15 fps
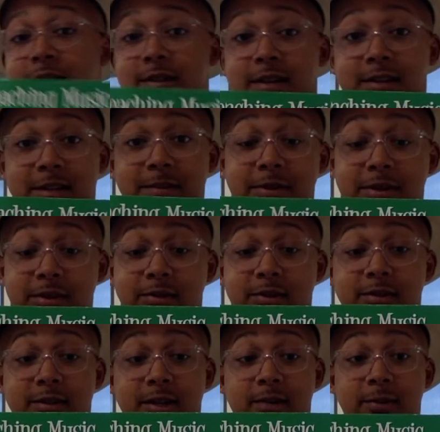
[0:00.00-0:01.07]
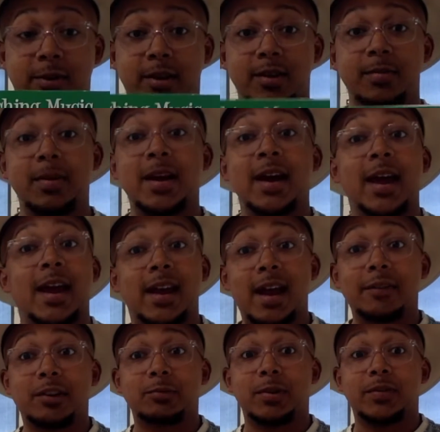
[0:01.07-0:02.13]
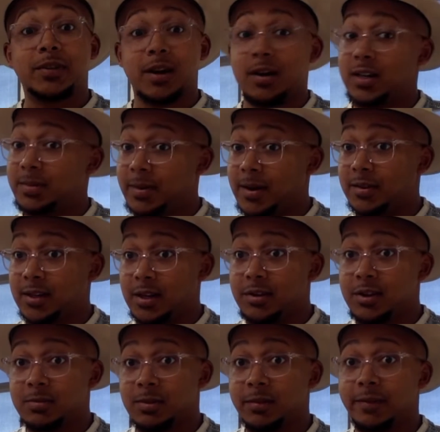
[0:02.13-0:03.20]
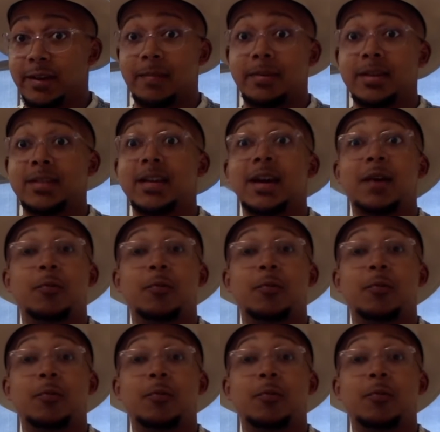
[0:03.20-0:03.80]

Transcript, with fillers: Teaching Music Across the Curriculum, and after we've talked about the instrument families,